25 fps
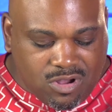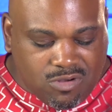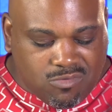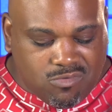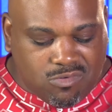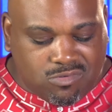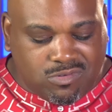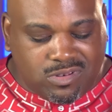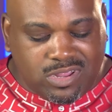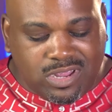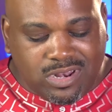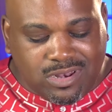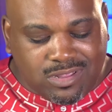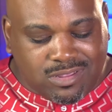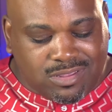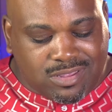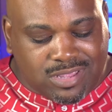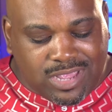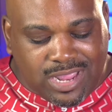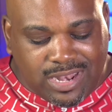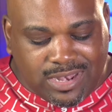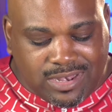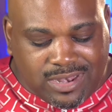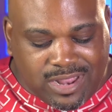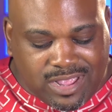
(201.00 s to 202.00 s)
Rodina
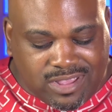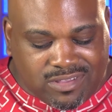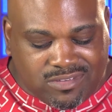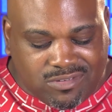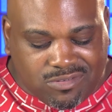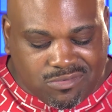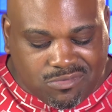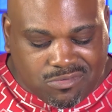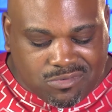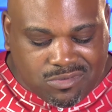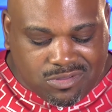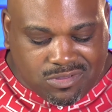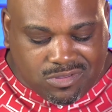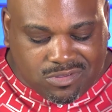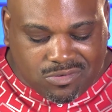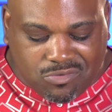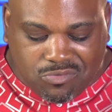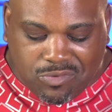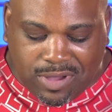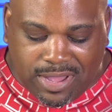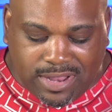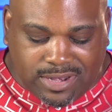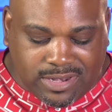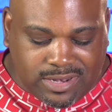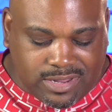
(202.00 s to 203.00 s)
sat next to
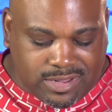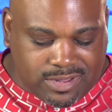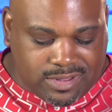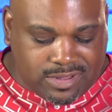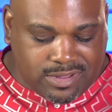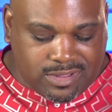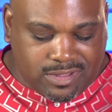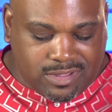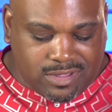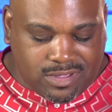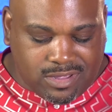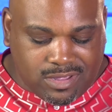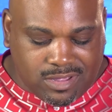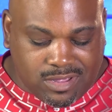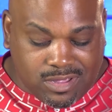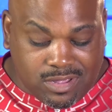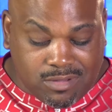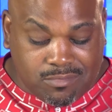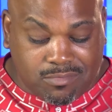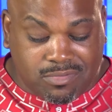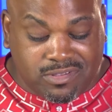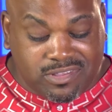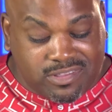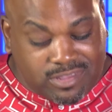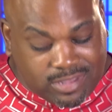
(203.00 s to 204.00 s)
Randy,
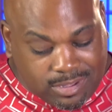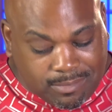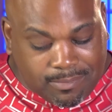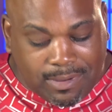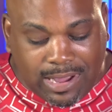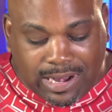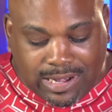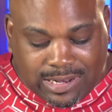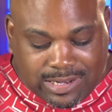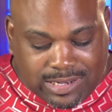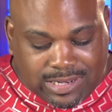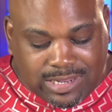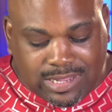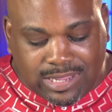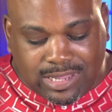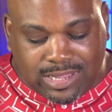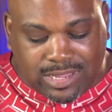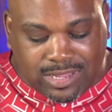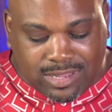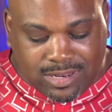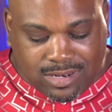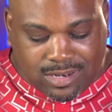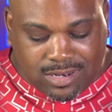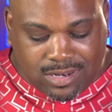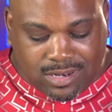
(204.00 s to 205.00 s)
but somebody
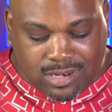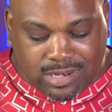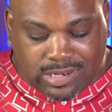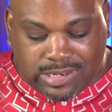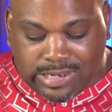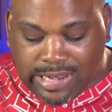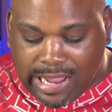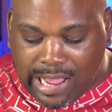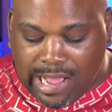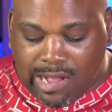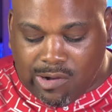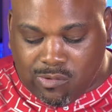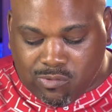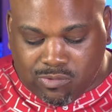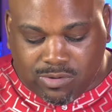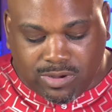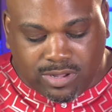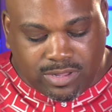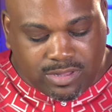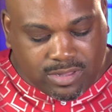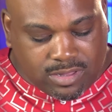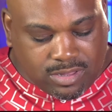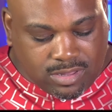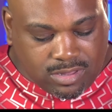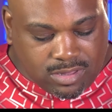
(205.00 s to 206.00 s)
did. Now what?